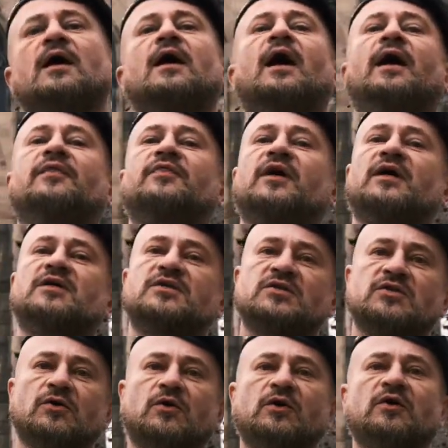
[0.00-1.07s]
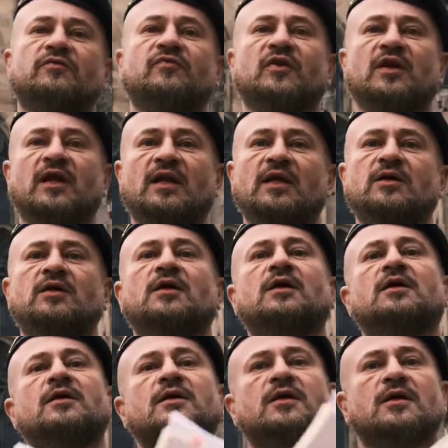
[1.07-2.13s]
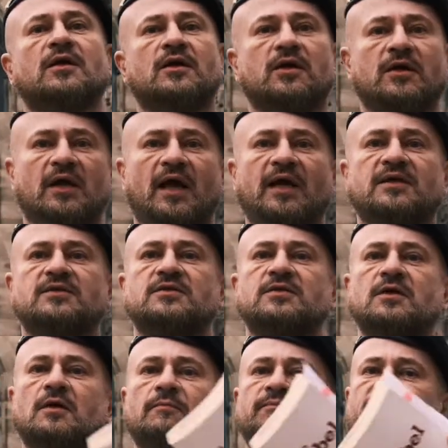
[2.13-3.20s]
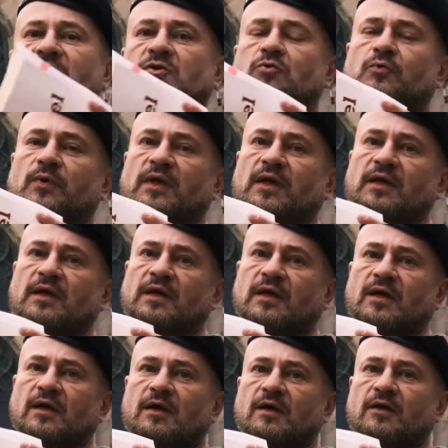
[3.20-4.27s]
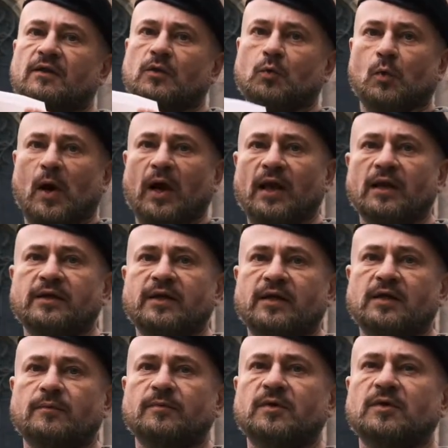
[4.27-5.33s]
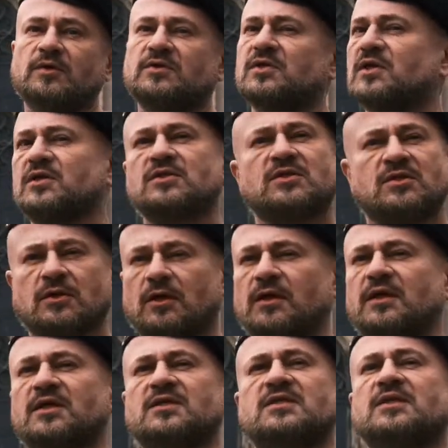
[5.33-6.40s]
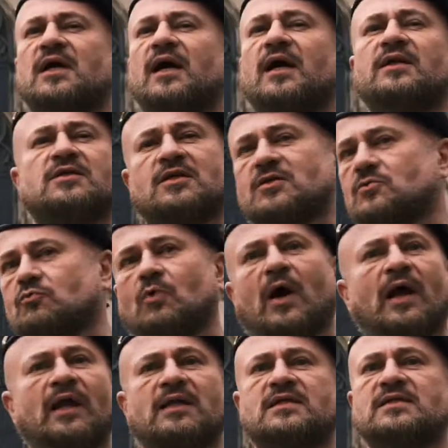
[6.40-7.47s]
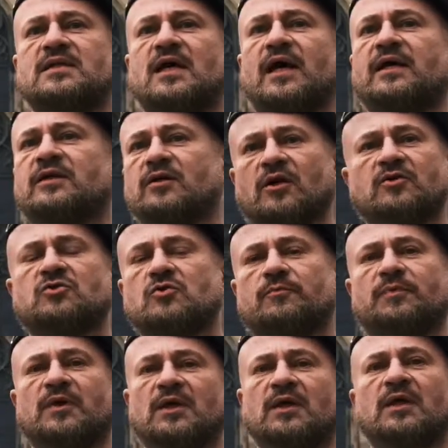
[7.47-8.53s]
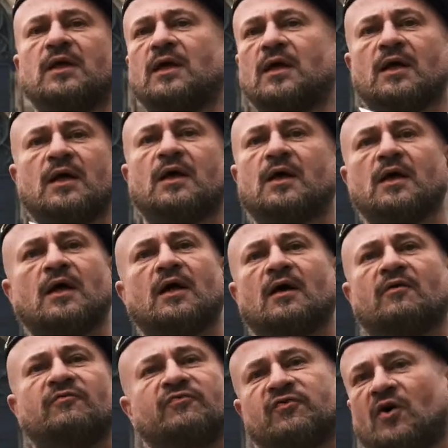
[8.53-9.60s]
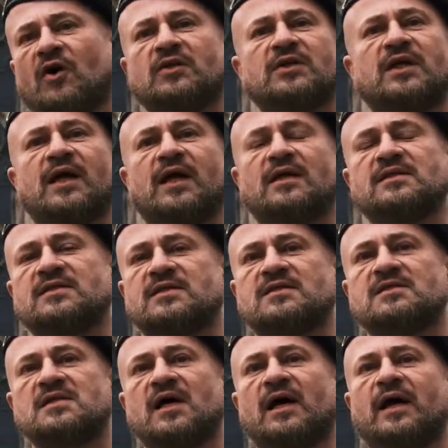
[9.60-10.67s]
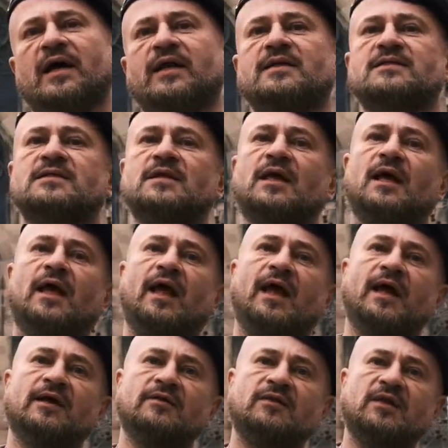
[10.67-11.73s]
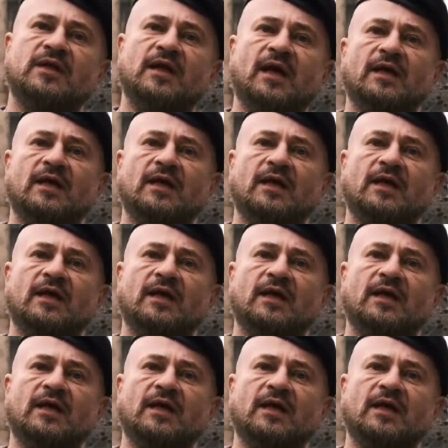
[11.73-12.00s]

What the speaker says: And there's sort of an inner connect between the wild animals, his dark sides, his wild side, not to be fought against sides, and the